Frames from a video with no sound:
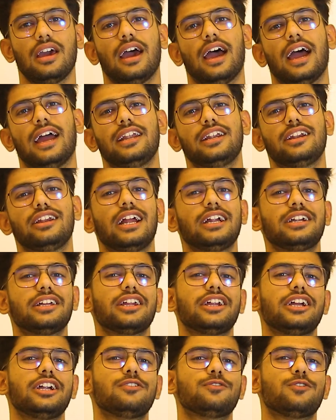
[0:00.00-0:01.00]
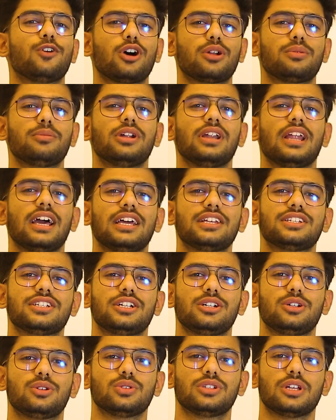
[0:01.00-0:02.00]
and later it formalized
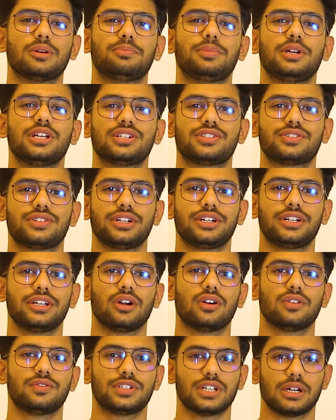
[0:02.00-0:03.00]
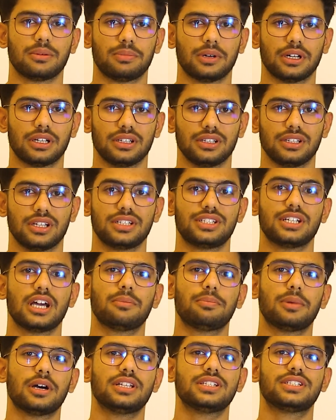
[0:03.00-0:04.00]
into the Peace Treaty of Japan. The
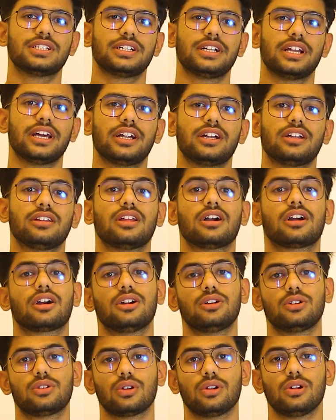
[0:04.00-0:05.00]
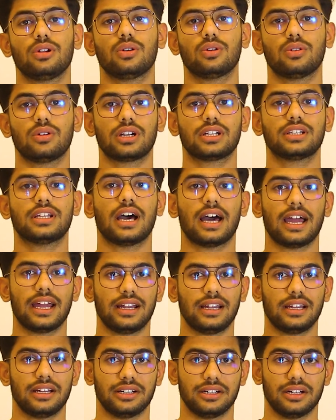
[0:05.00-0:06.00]
Japan ceded the control over the
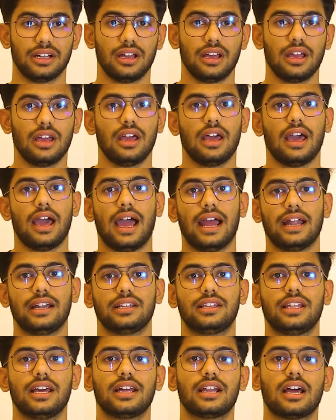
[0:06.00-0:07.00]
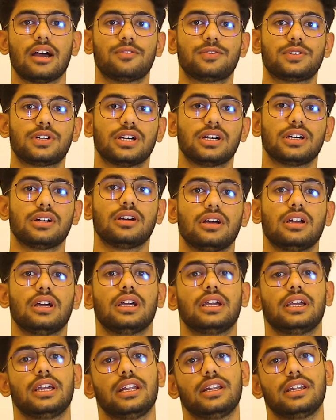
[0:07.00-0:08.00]
island, and thereafter
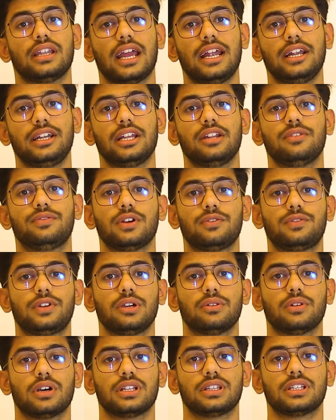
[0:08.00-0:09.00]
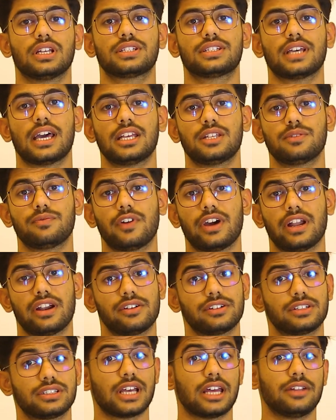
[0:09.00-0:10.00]
in 1951 the
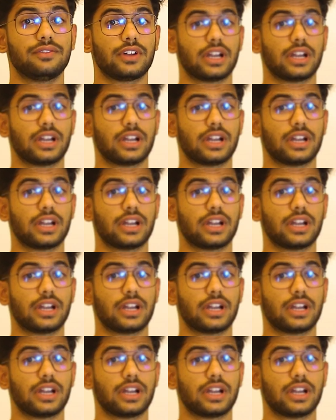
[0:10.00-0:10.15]
San